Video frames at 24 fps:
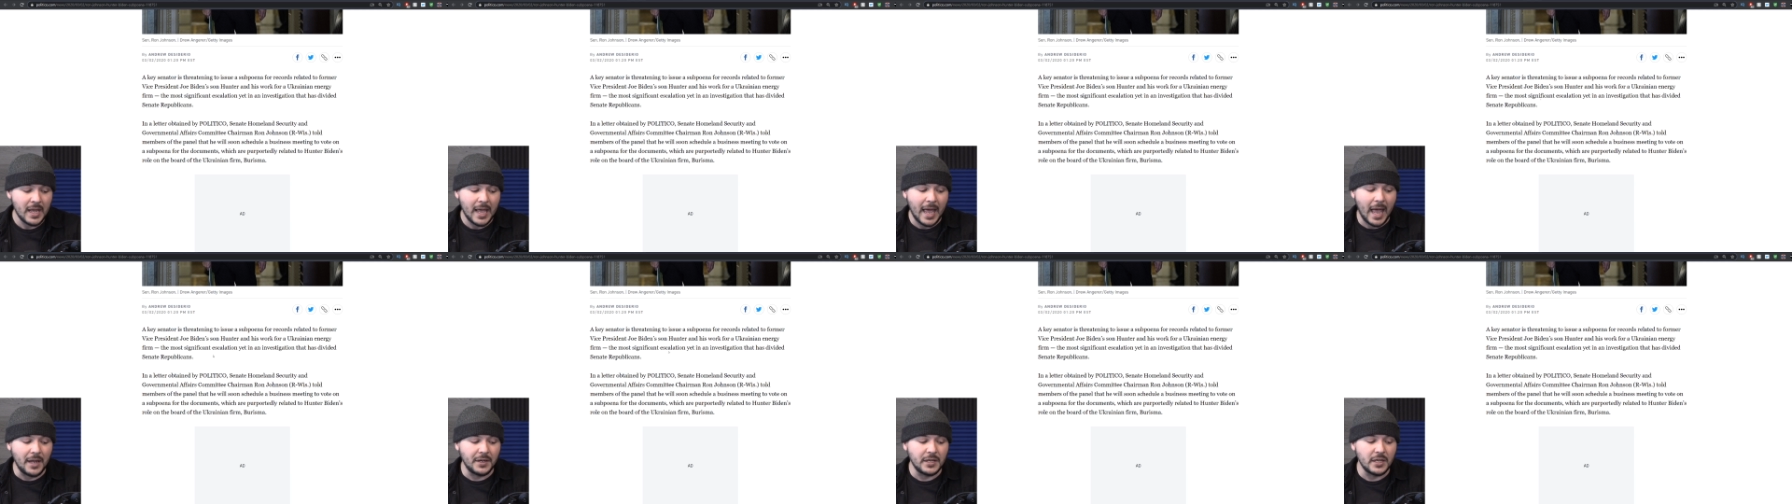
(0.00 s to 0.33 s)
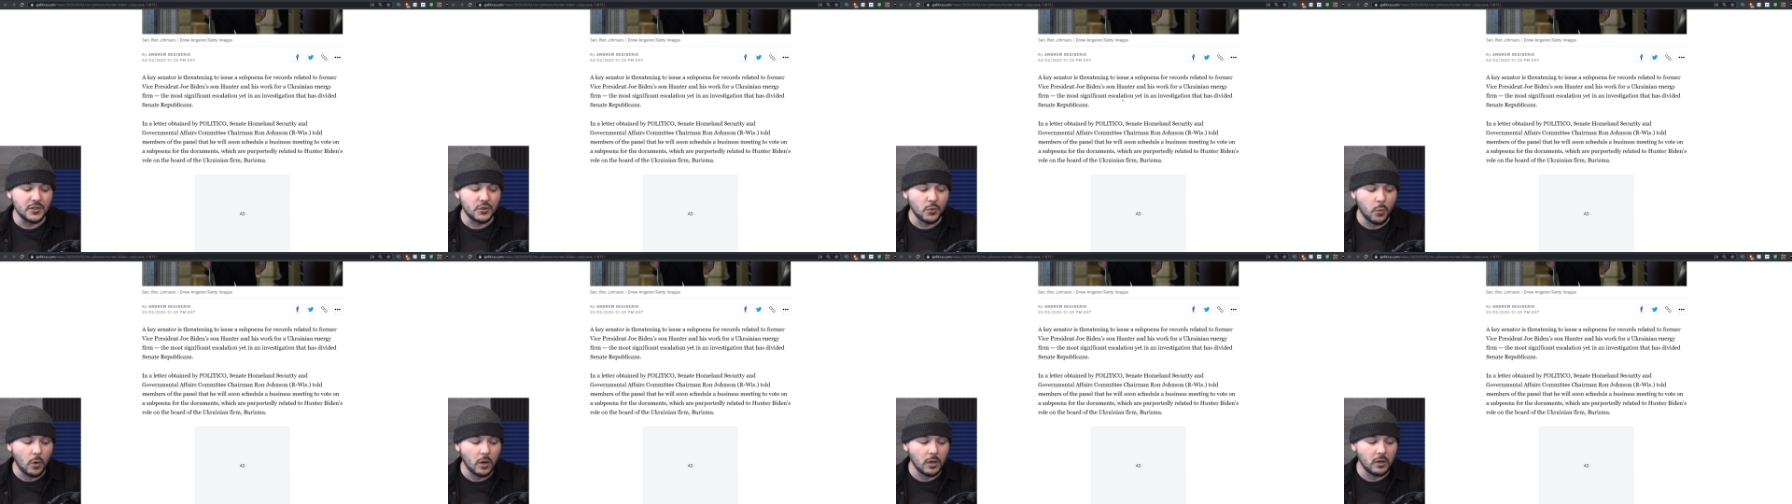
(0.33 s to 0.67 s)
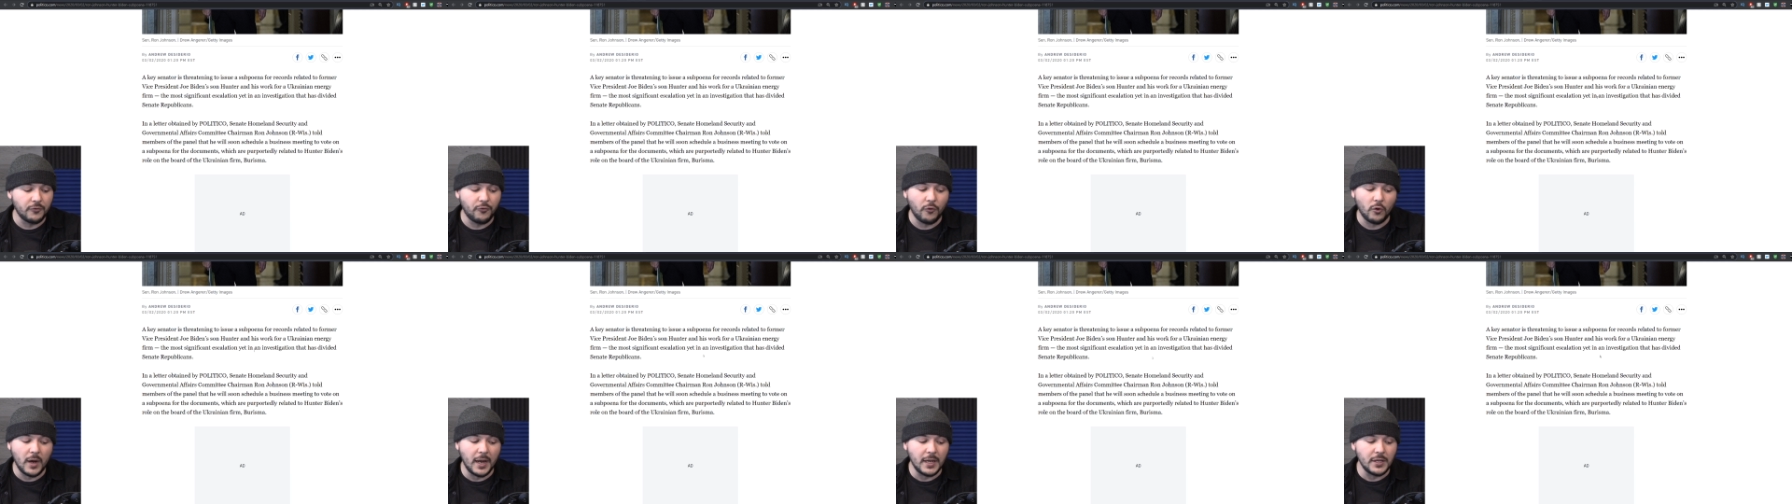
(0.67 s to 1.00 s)
and his
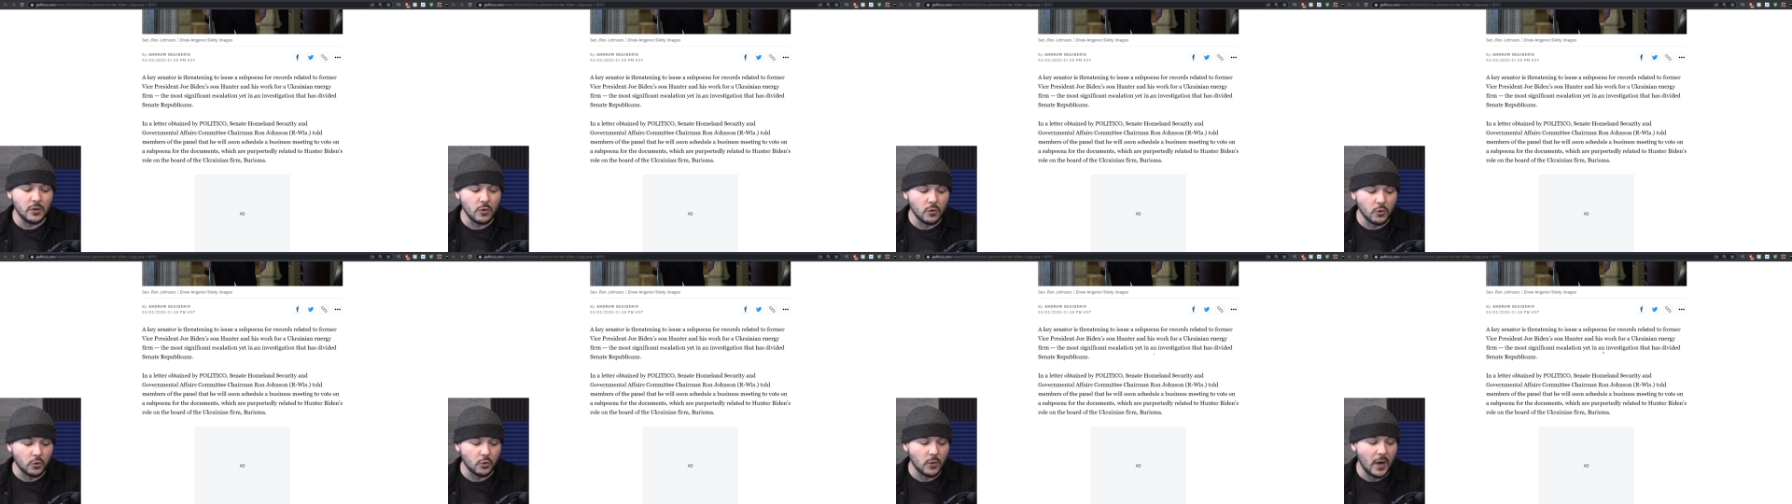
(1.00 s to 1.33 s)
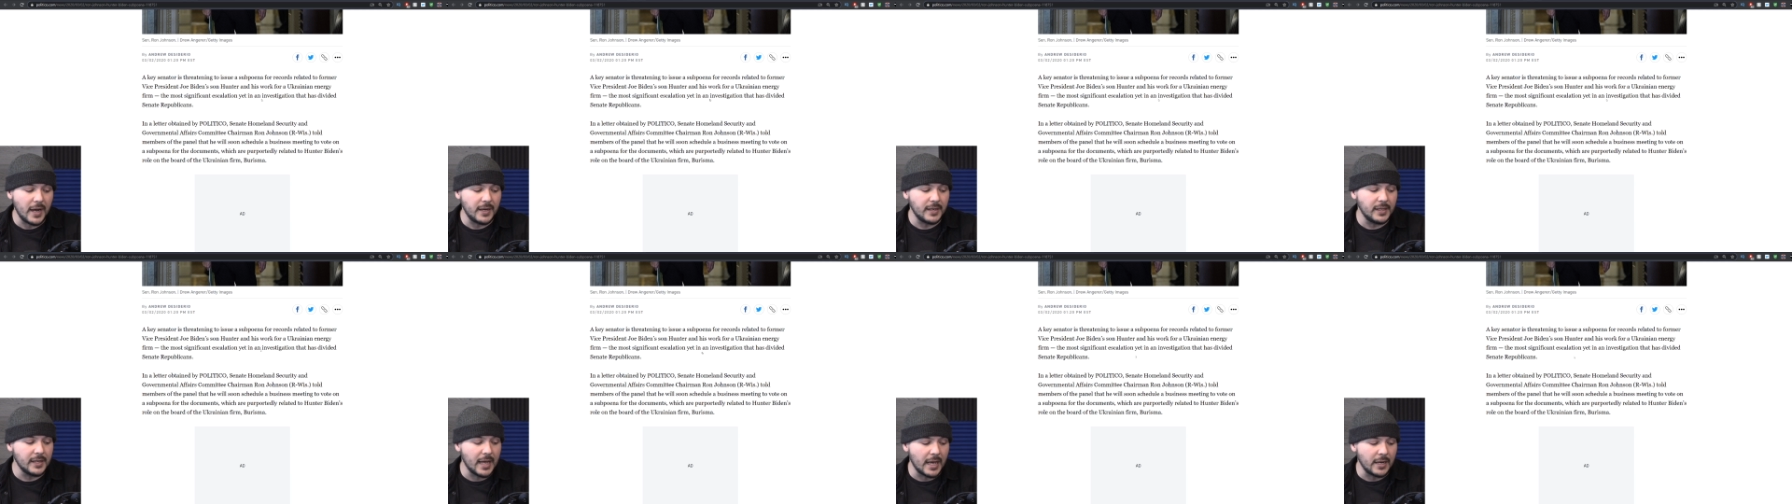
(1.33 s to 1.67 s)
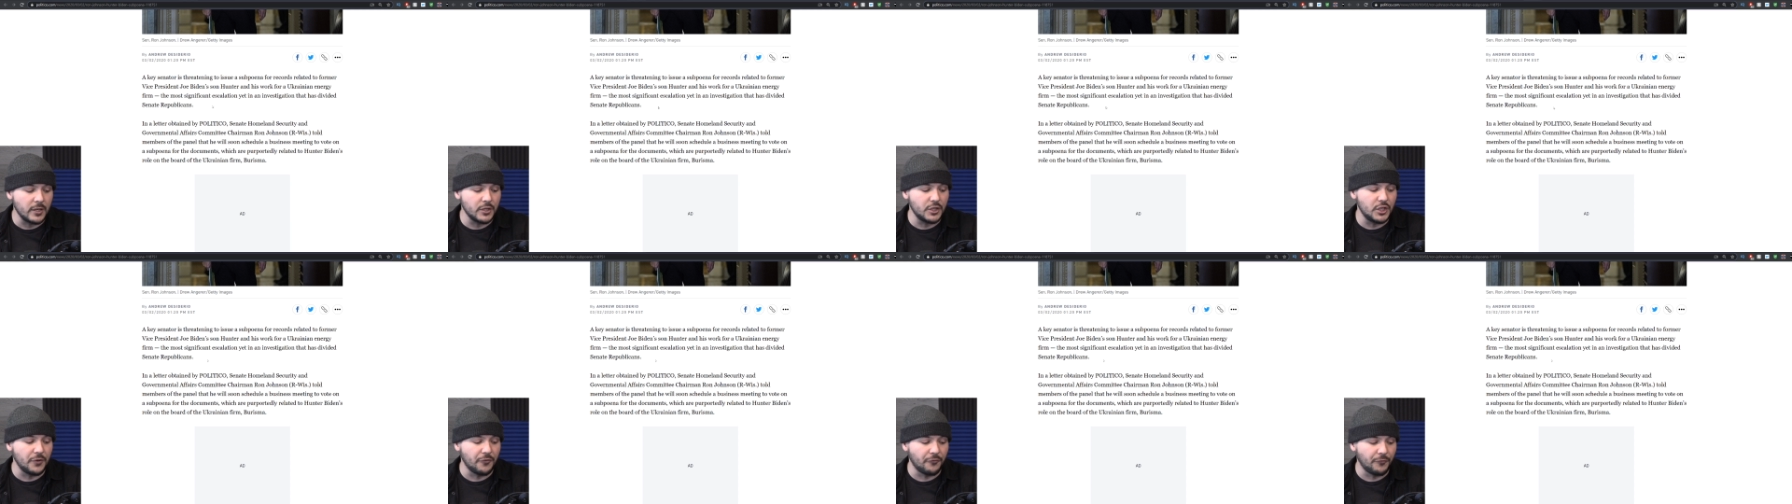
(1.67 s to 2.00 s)
work for a Ukrainian
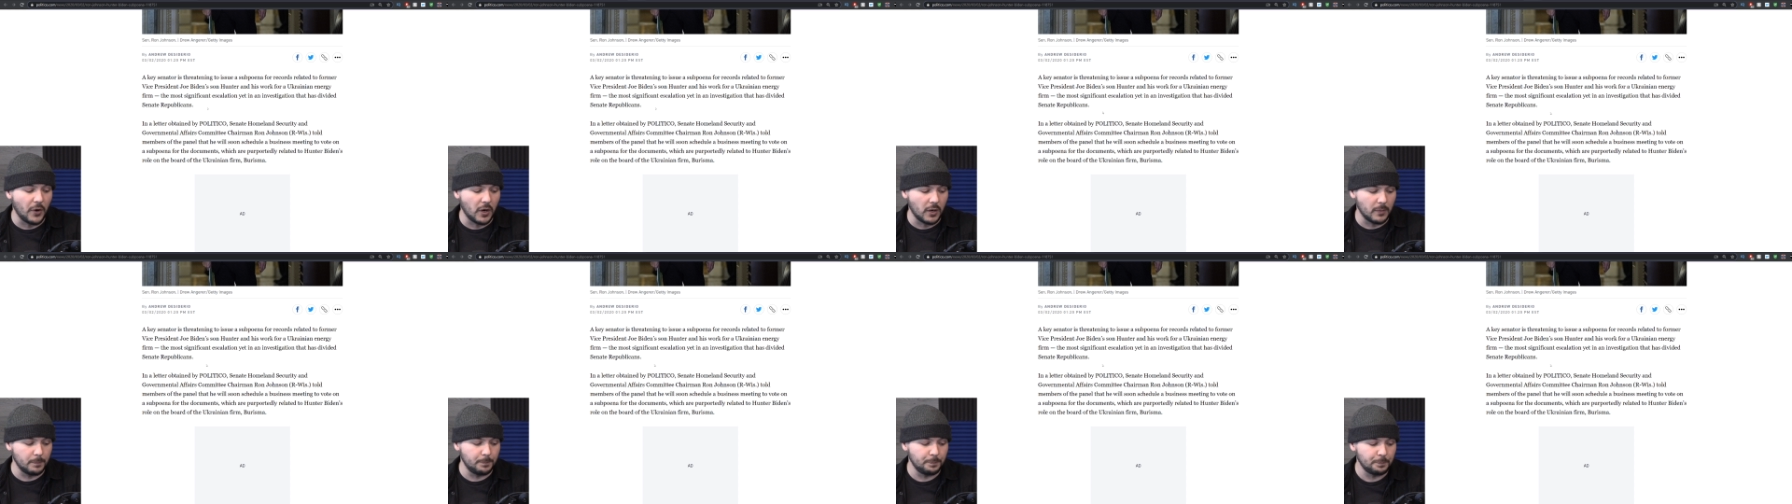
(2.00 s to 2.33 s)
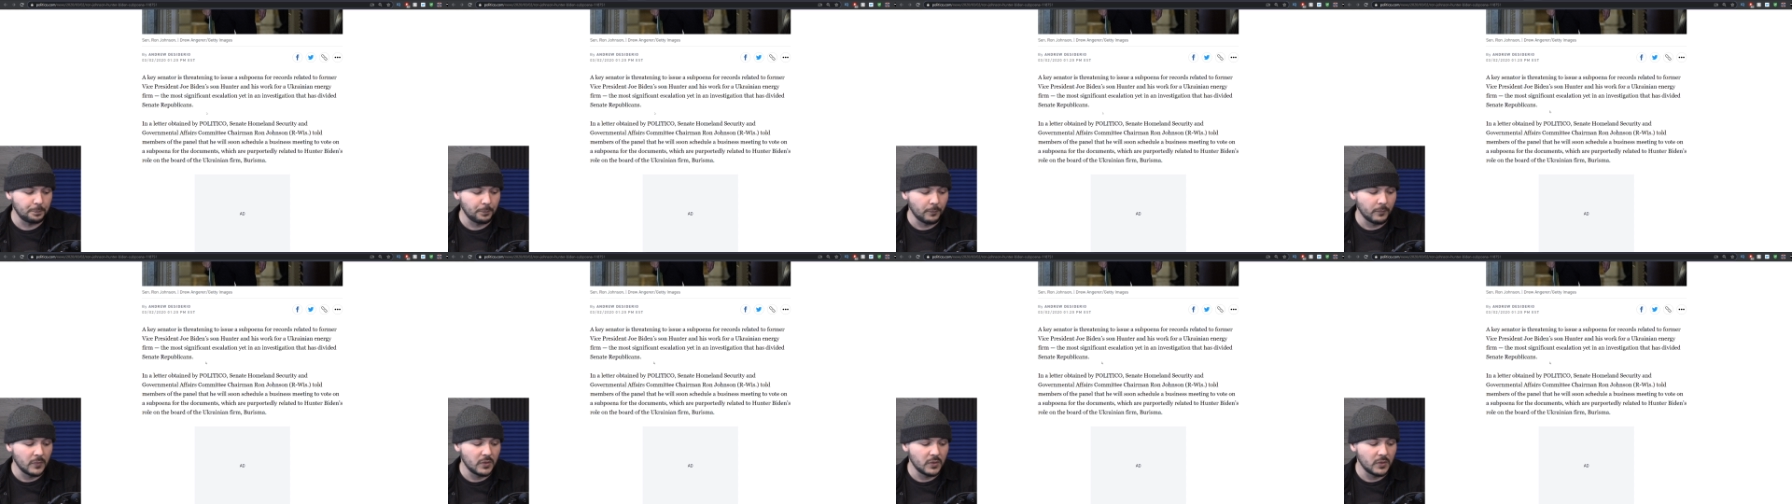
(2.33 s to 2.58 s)
energy firm,